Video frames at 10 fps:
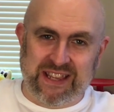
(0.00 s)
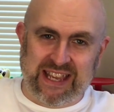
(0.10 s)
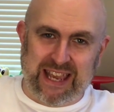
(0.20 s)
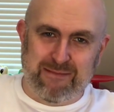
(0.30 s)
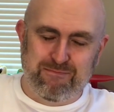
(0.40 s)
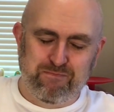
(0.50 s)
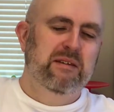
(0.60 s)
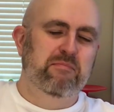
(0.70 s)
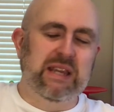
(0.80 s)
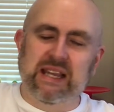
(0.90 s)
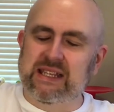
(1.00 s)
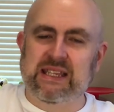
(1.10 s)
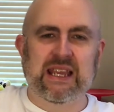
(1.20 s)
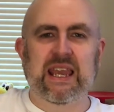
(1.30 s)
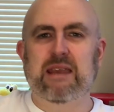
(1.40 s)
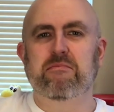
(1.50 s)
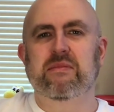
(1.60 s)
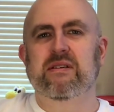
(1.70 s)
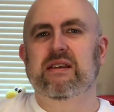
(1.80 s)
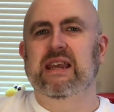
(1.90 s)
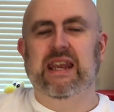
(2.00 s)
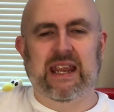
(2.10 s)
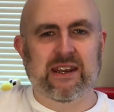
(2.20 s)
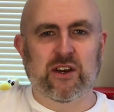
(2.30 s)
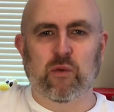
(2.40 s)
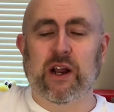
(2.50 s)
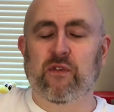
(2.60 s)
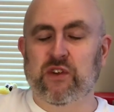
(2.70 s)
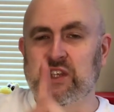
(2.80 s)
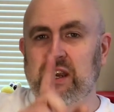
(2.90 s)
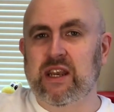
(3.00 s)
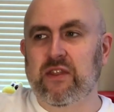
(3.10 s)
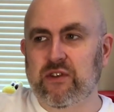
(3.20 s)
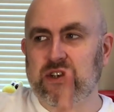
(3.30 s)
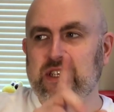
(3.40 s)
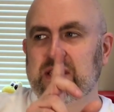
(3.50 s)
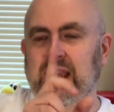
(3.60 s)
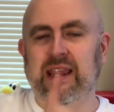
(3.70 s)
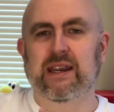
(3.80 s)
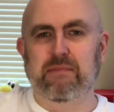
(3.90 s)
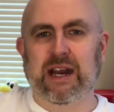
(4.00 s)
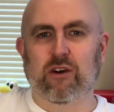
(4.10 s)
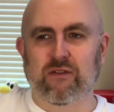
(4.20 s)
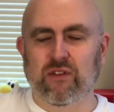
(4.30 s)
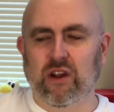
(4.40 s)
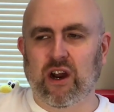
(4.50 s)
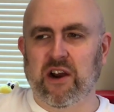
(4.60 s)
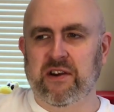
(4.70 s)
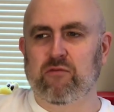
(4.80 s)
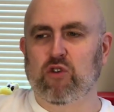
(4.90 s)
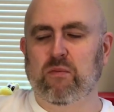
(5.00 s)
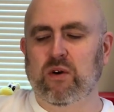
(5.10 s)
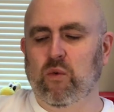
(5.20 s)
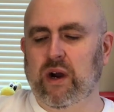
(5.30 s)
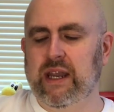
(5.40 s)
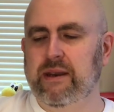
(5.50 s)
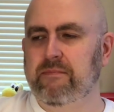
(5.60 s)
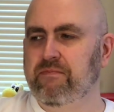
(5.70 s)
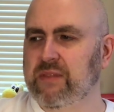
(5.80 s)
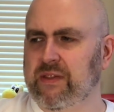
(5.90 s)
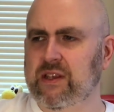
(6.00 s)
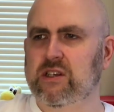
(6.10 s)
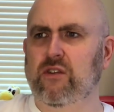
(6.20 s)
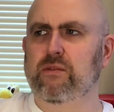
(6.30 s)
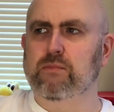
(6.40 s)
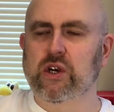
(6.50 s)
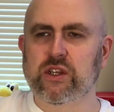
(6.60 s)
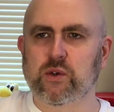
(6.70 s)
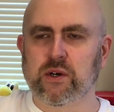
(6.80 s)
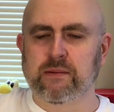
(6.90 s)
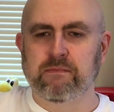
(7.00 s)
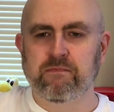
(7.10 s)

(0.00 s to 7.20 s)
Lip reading: the game, because the game can end in a rout. There's another second powerful card in Roma I. I think it's called the Mercator.